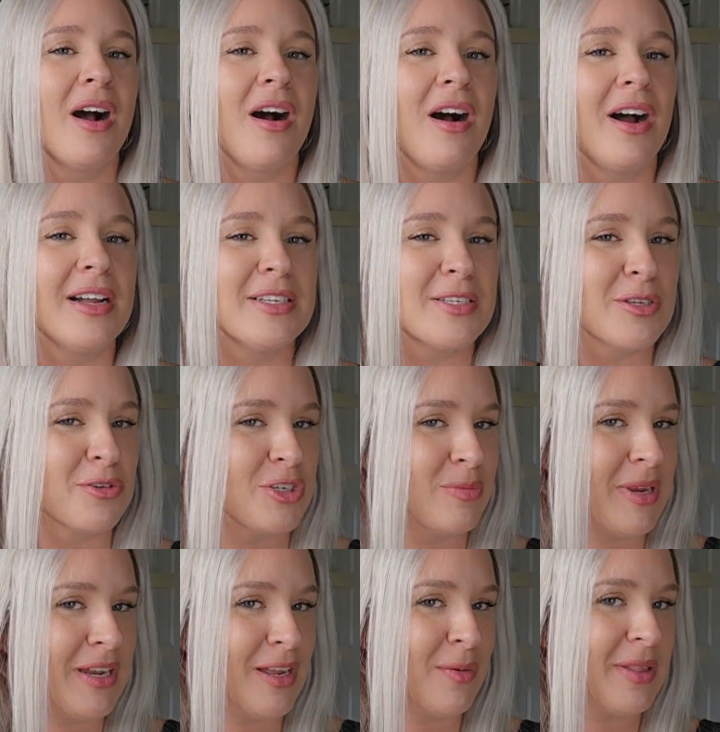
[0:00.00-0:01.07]
on social
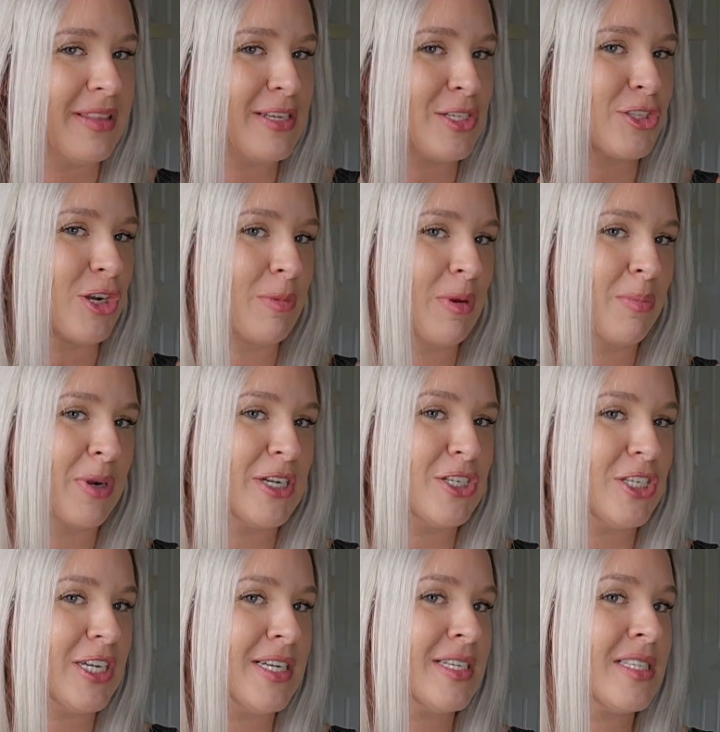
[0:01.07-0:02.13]
media with these thermal
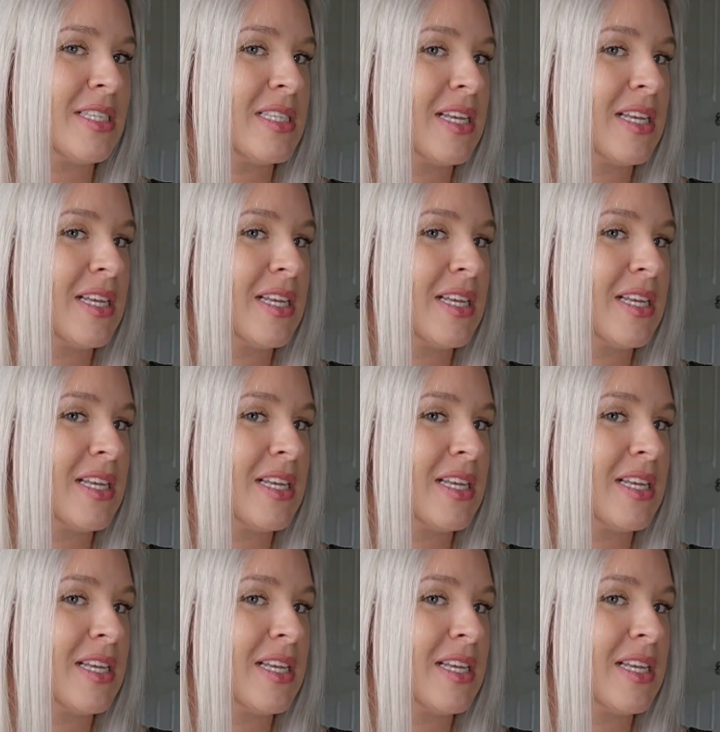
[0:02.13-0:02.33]
brushes.